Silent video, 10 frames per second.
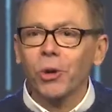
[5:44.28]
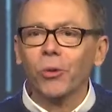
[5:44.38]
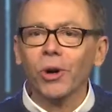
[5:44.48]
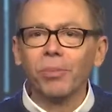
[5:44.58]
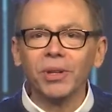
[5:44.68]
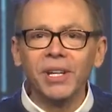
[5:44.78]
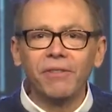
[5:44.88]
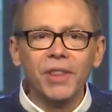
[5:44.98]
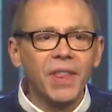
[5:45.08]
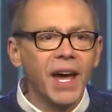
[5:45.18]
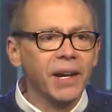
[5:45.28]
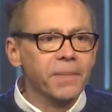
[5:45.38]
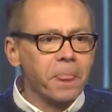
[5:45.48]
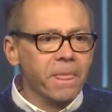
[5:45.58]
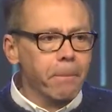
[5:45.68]
We're believing that
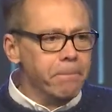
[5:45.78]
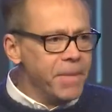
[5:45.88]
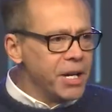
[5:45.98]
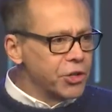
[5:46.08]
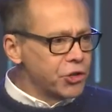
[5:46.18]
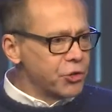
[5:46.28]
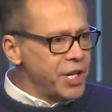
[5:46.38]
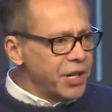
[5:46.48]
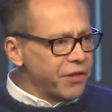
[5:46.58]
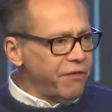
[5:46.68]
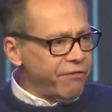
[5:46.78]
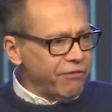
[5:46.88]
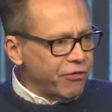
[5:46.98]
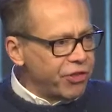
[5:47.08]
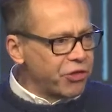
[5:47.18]
ministry
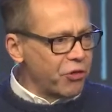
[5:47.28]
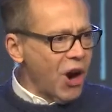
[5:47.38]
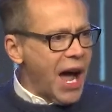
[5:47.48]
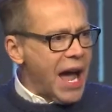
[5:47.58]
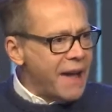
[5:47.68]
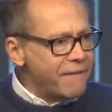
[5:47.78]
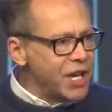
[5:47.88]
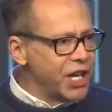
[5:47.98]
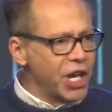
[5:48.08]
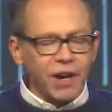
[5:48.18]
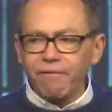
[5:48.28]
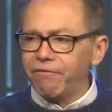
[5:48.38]
is thriving and